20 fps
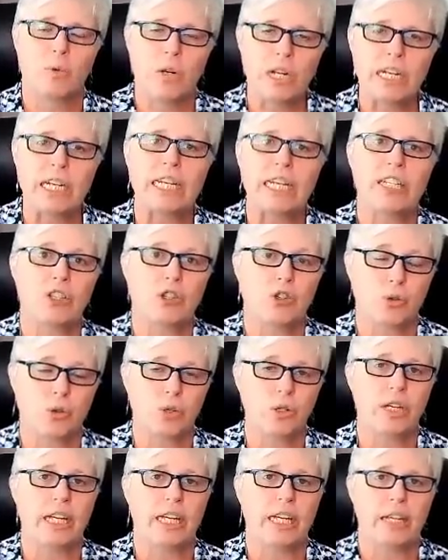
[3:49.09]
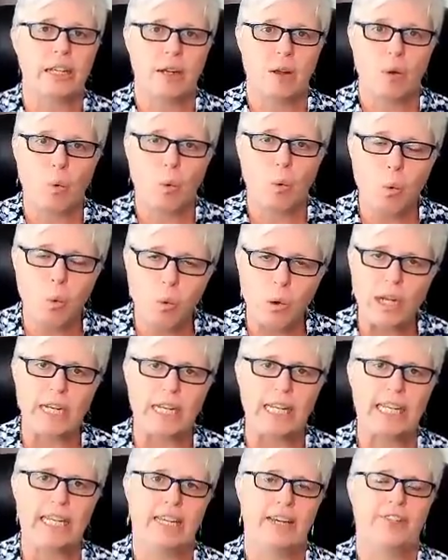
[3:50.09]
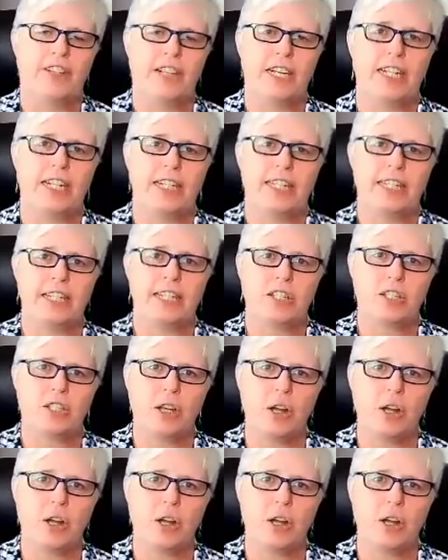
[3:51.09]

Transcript: really and truly, really gifted at this.